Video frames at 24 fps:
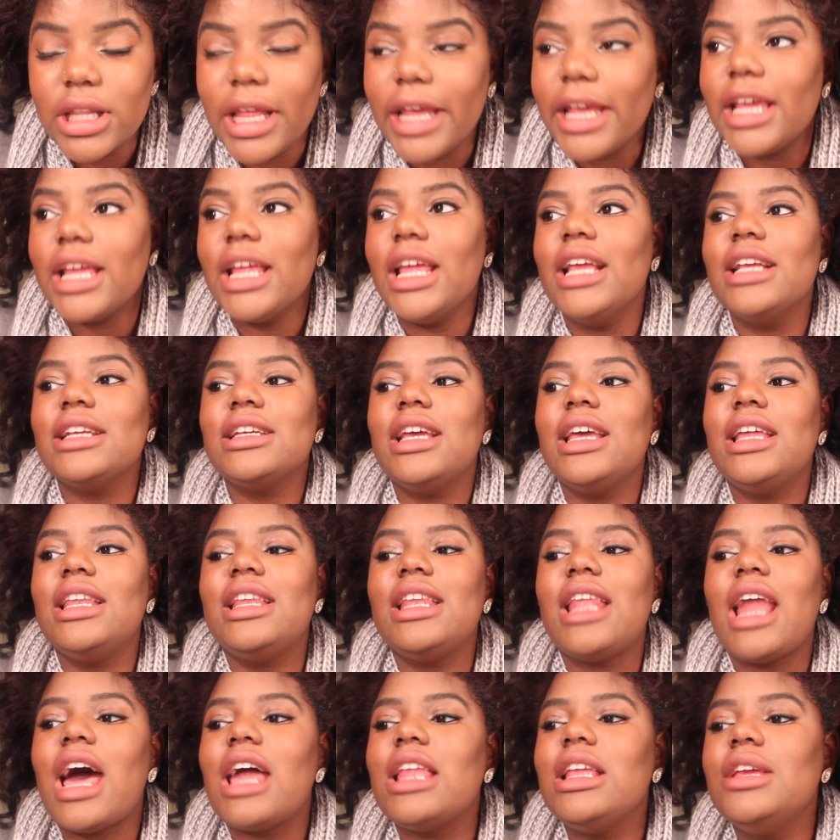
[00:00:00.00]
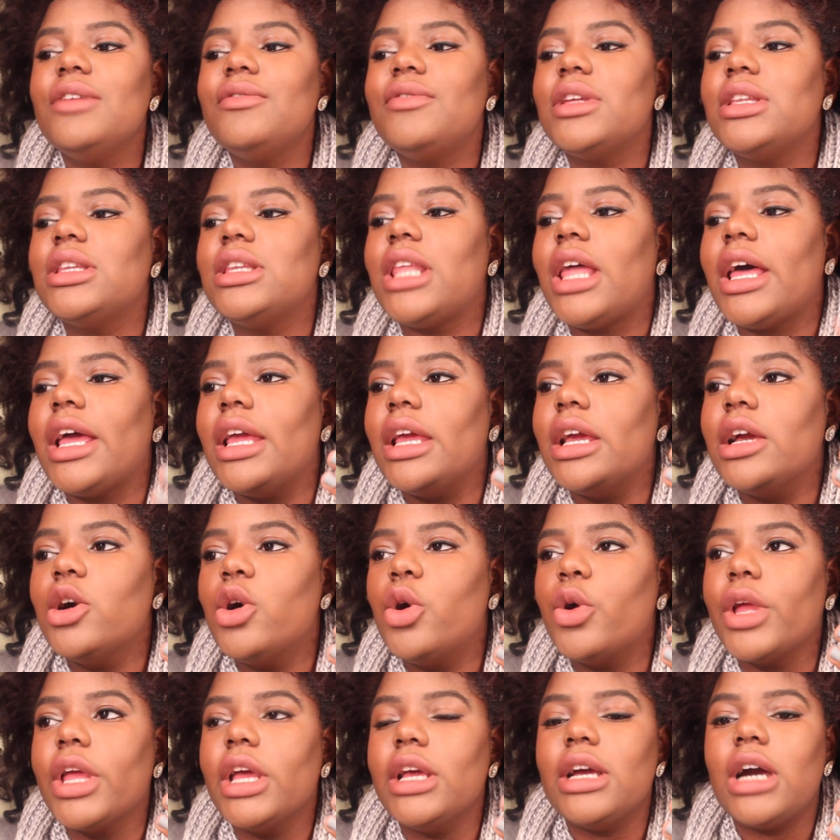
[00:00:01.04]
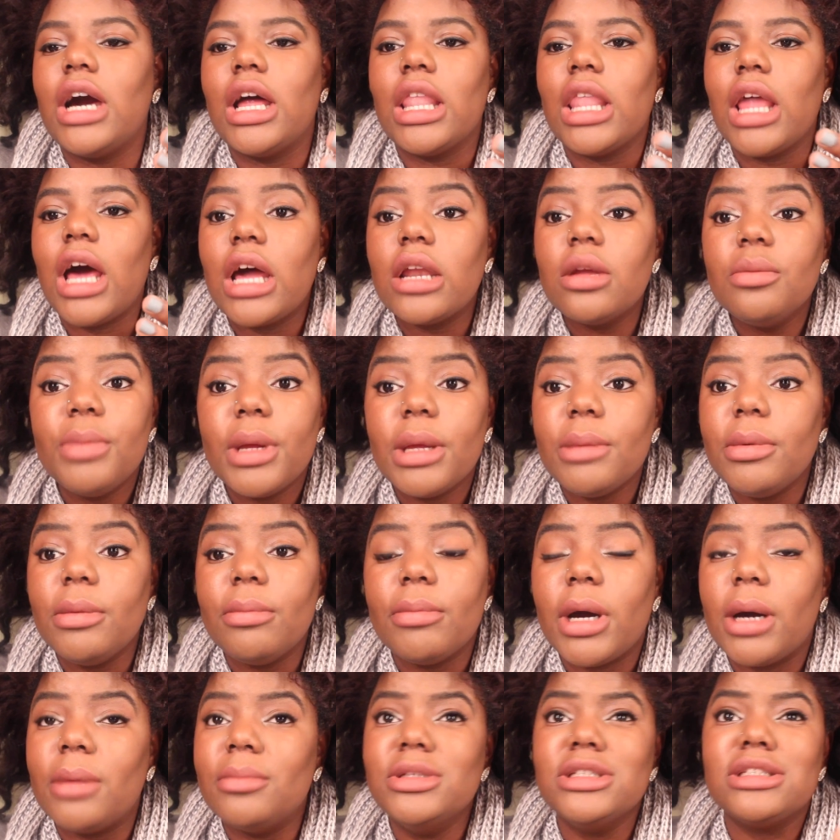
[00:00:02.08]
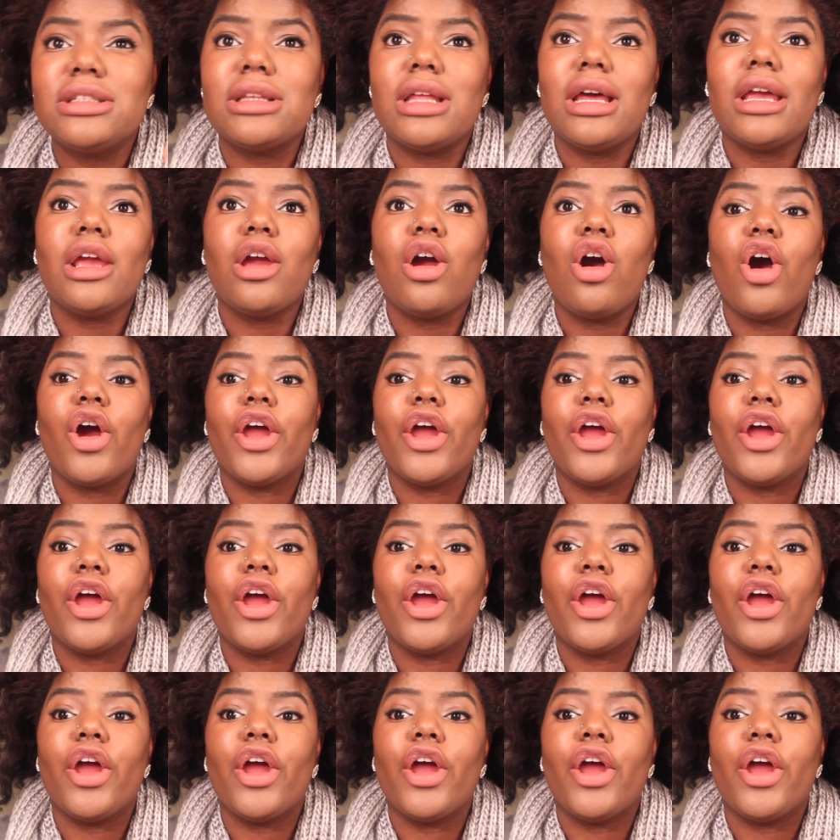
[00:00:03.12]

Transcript: Like, and not even like, okay, a lot of baby mamas, like,